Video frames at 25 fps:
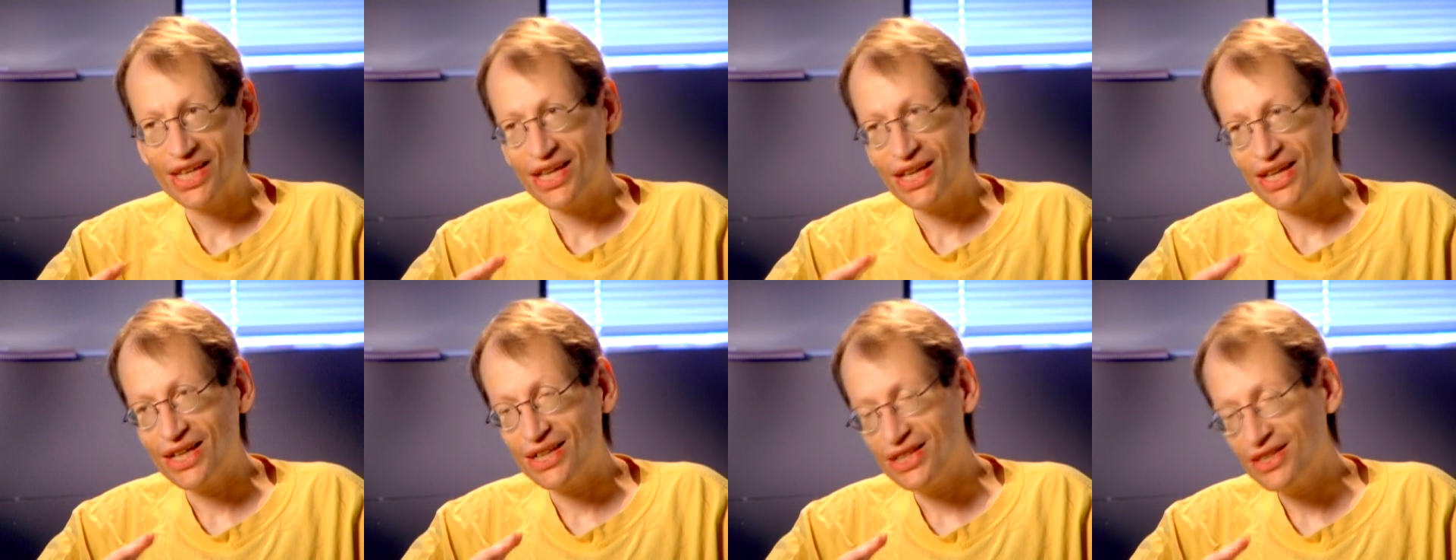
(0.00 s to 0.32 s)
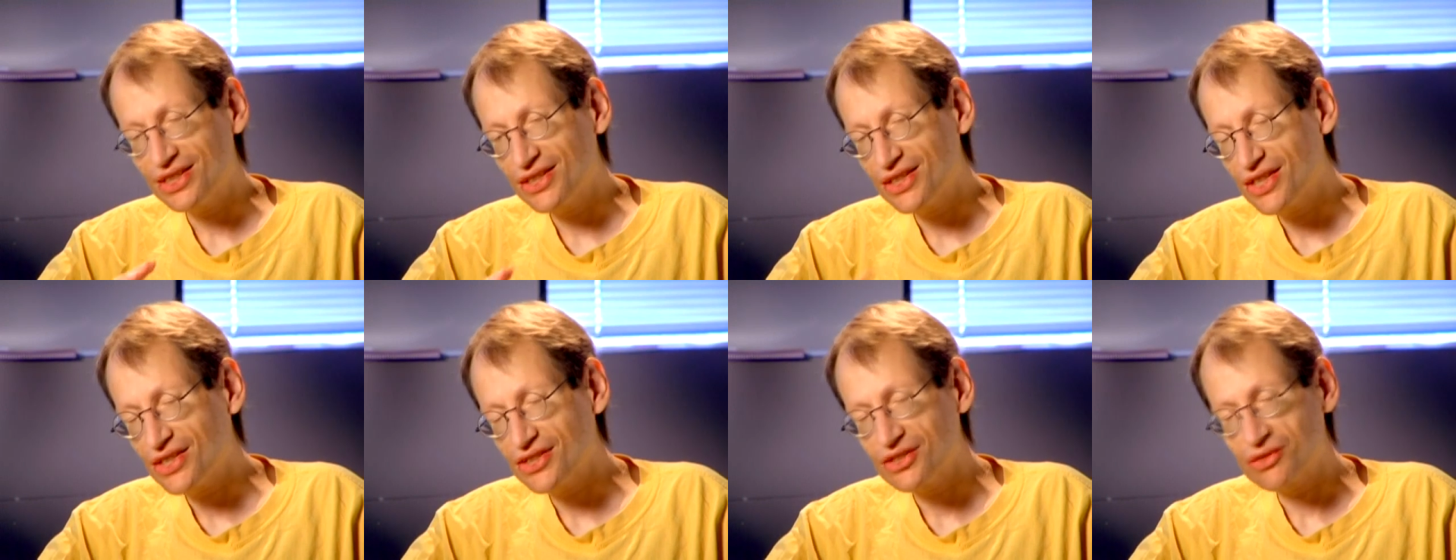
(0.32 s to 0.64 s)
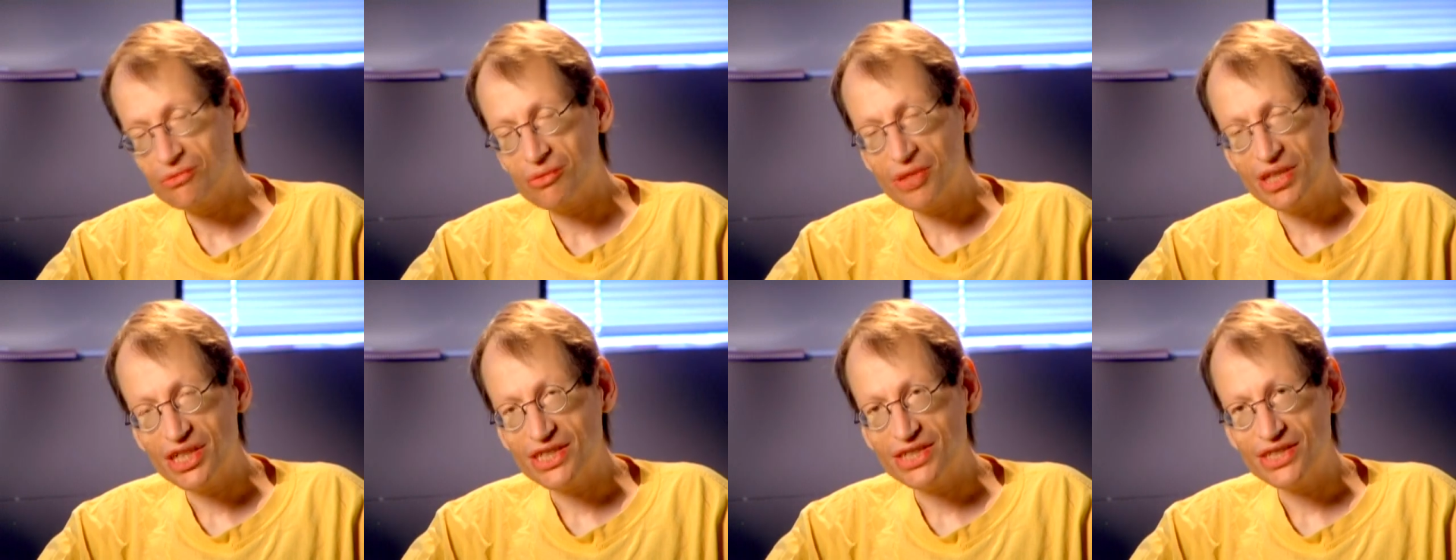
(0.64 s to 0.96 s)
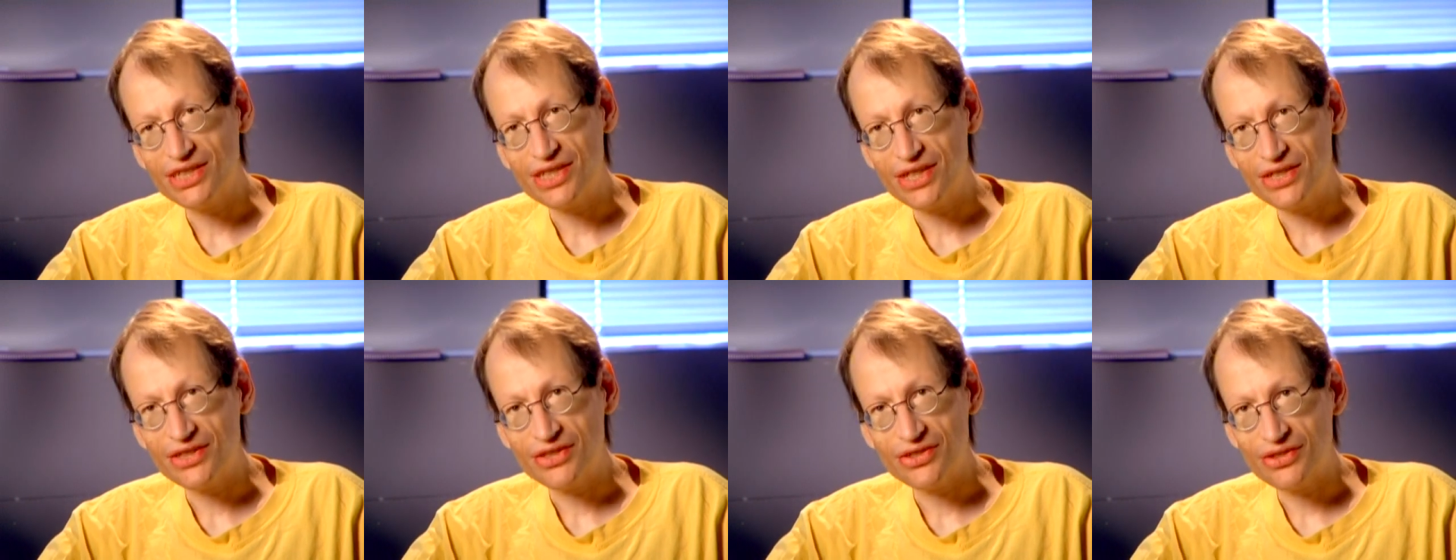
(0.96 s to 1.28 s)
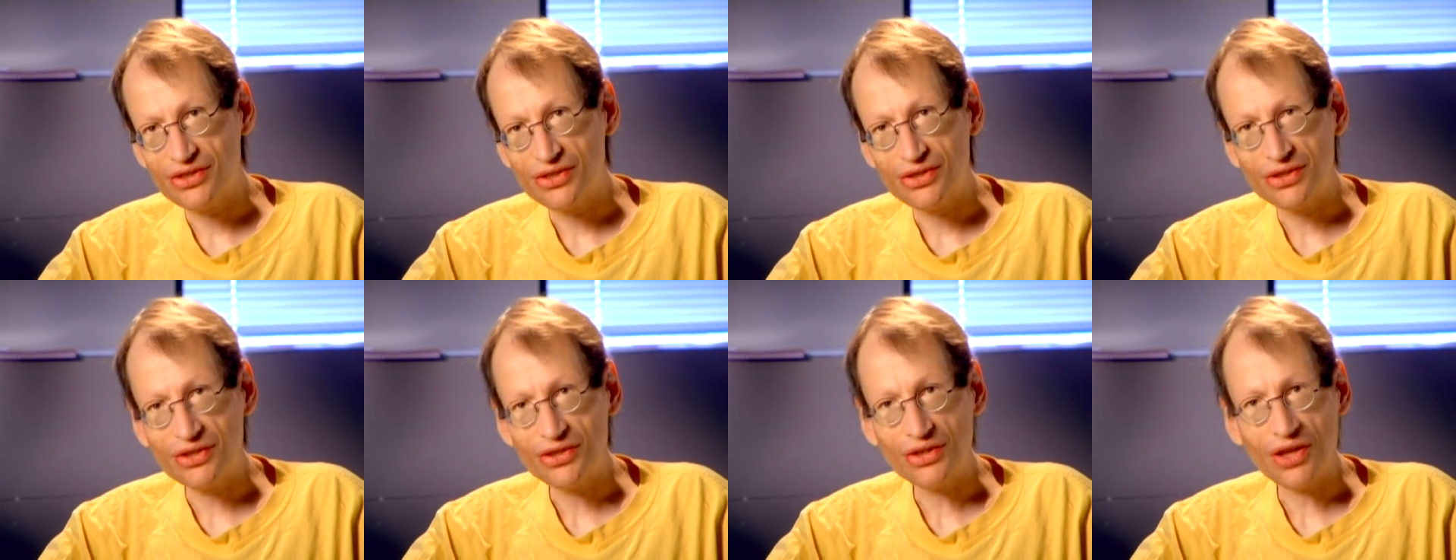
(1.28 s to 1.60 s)
And it doesn't make
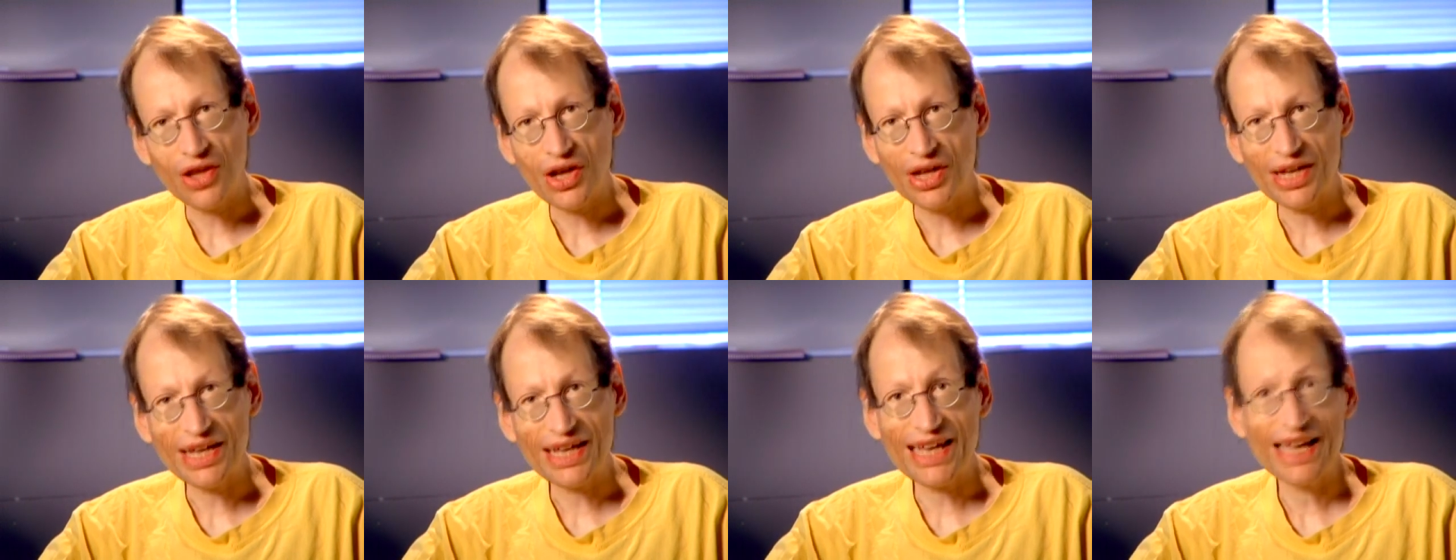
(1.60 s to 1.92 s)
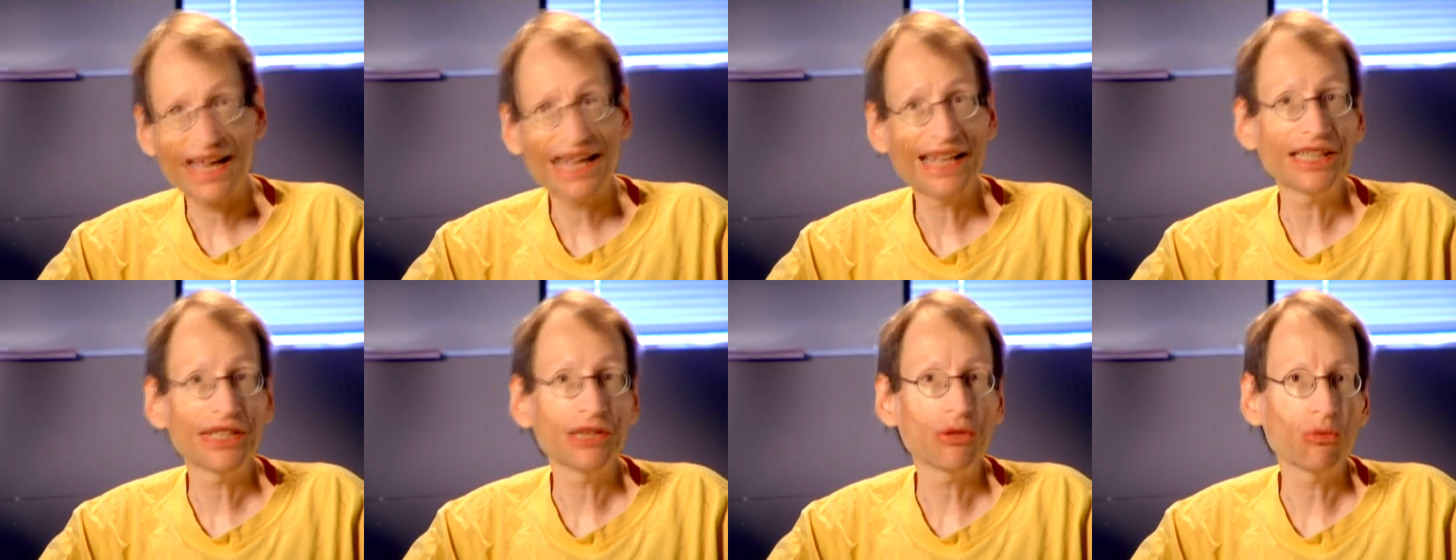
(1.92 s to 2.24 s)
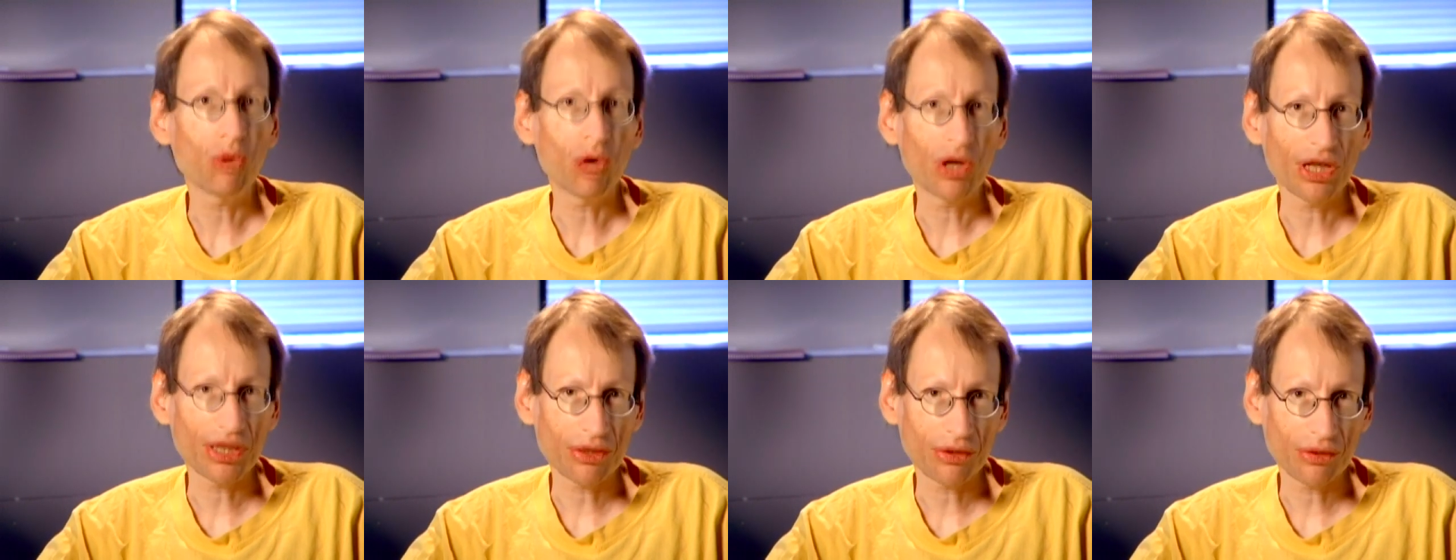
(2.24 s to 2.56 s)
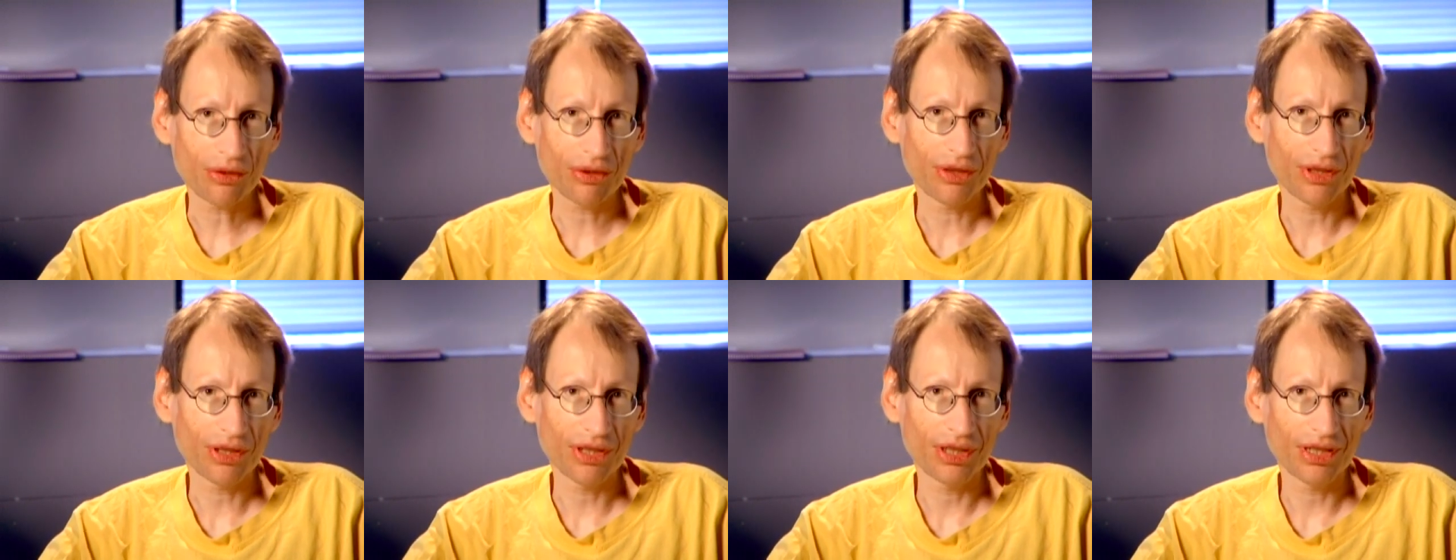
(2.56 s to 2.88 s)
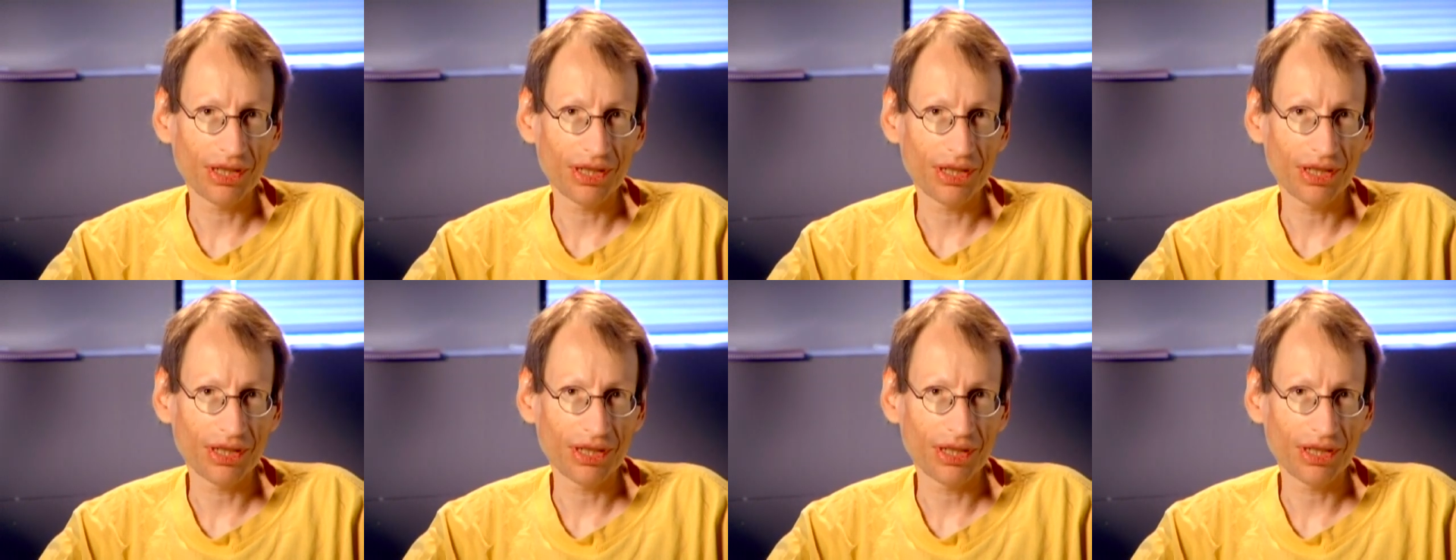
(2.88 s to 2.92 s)
sense to deny anyone